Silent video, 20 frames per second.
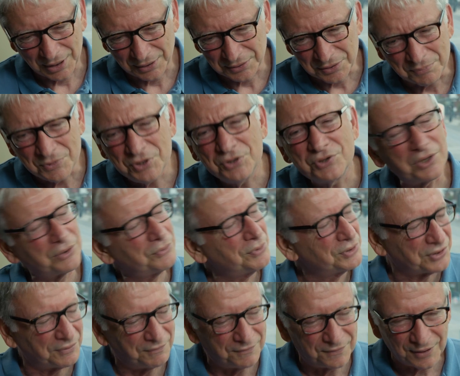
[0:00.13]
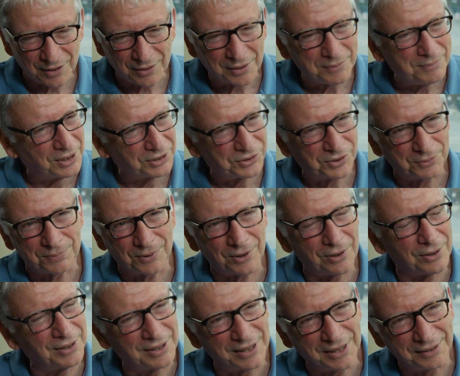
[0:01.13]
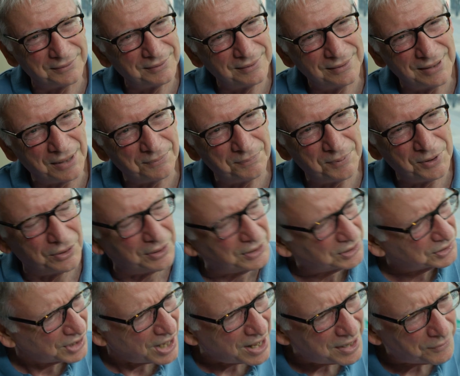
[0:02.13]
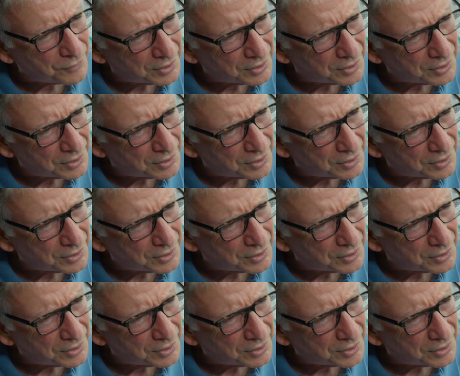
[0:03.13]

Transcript: the music was very much a part of that, that period. It's kind of